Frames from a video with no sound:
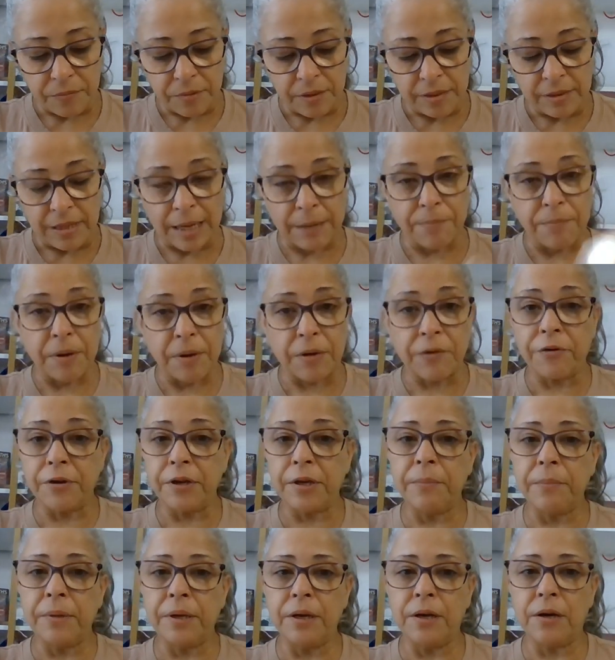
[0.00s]
like
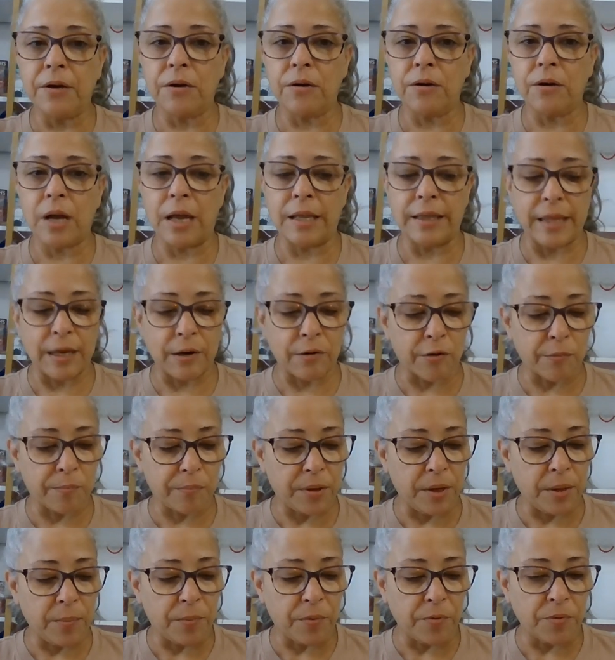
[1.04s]
Miriam here, and there are
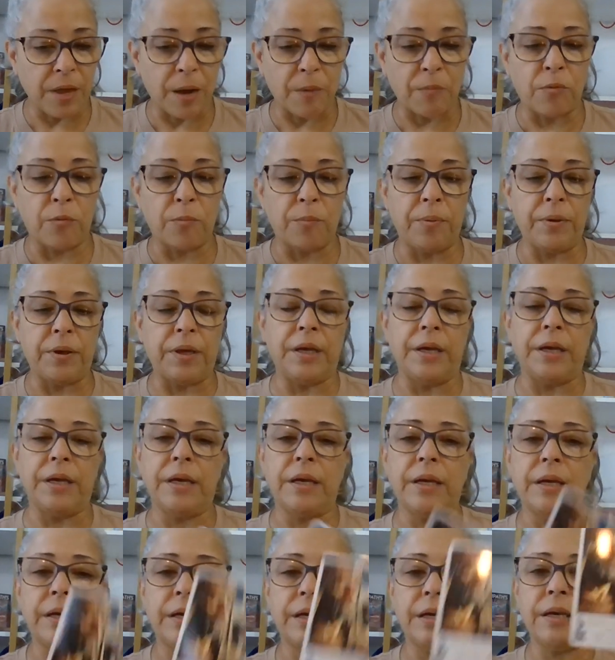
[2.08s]
people that will be
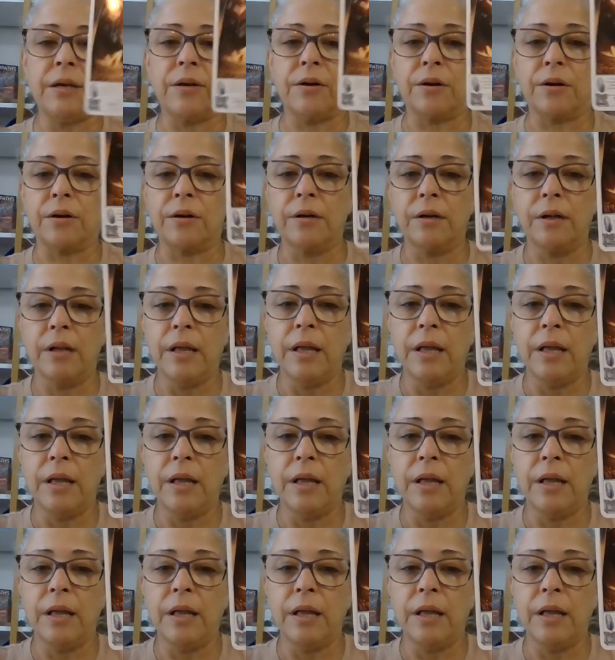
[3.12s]
here,